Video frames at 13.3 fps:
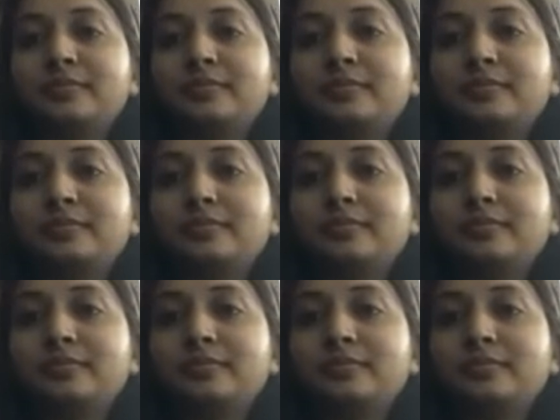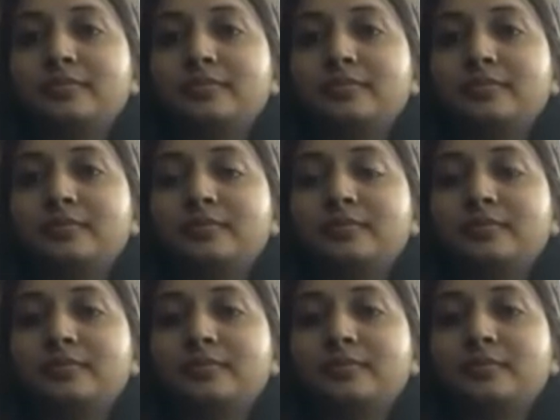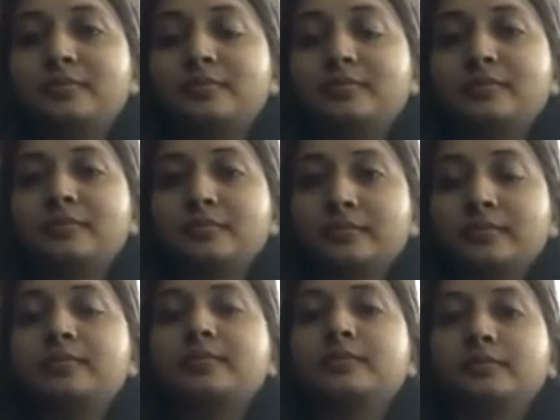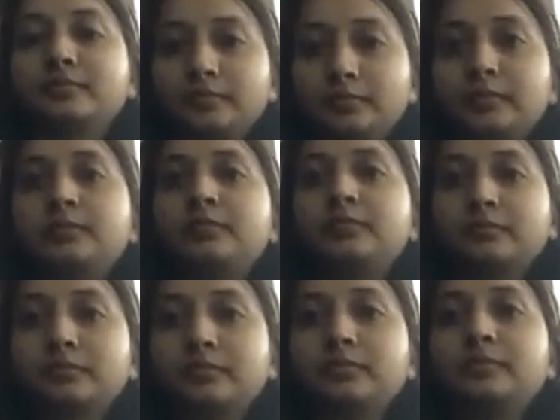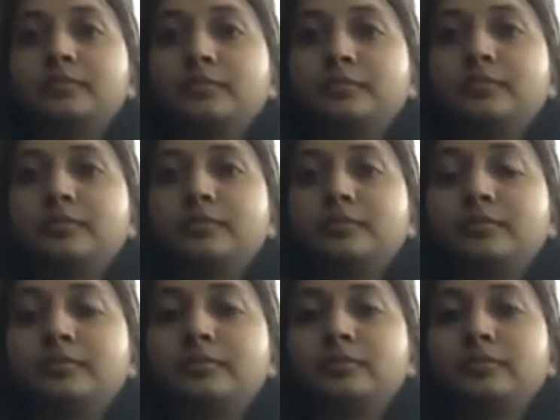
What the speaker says: This person isn't speaking.